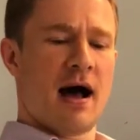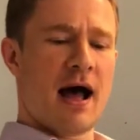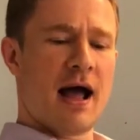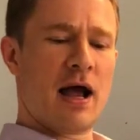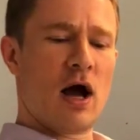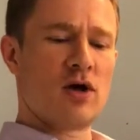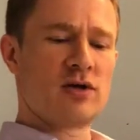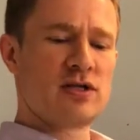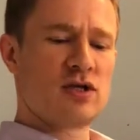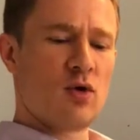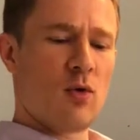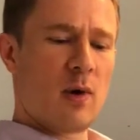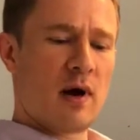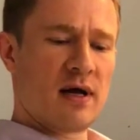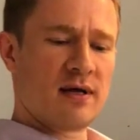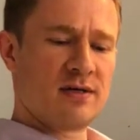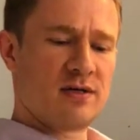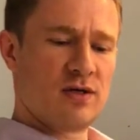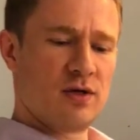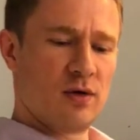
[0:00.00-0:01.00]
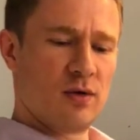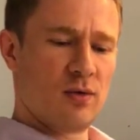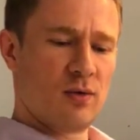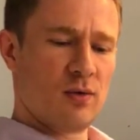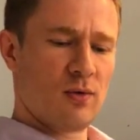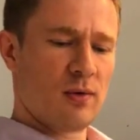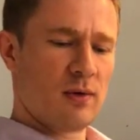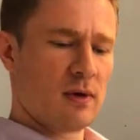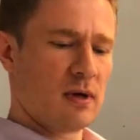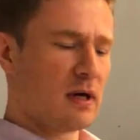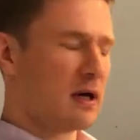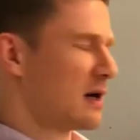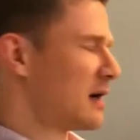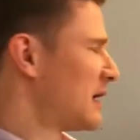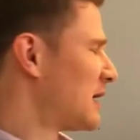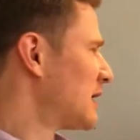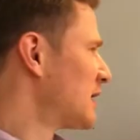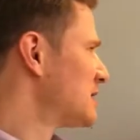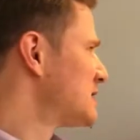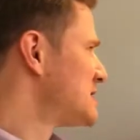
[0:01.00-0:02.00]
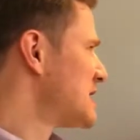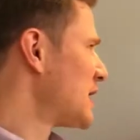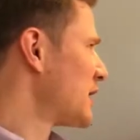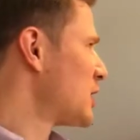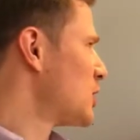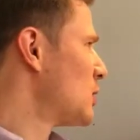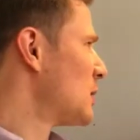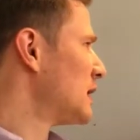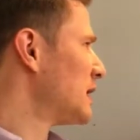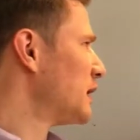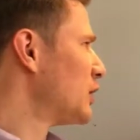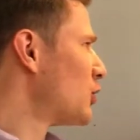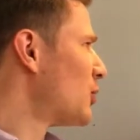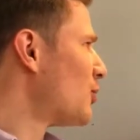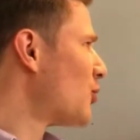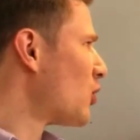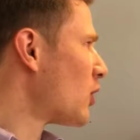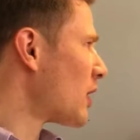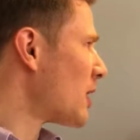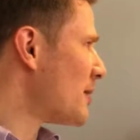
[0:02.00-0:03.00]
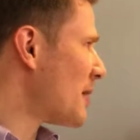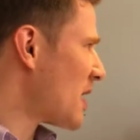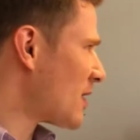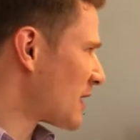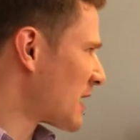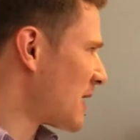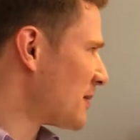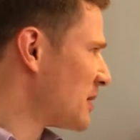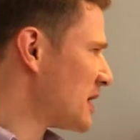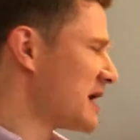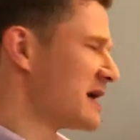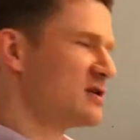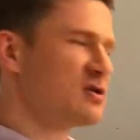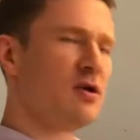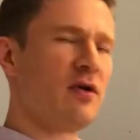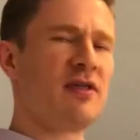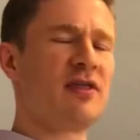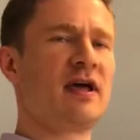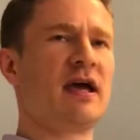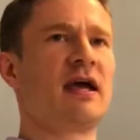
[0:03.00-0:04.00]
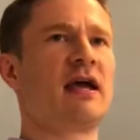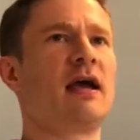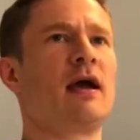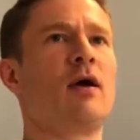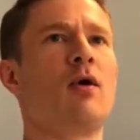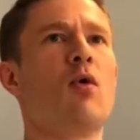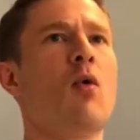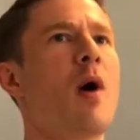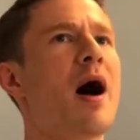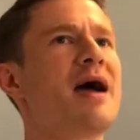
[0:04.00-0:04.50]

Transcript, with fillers: I also want to uh, tell you a little more about computational thinking.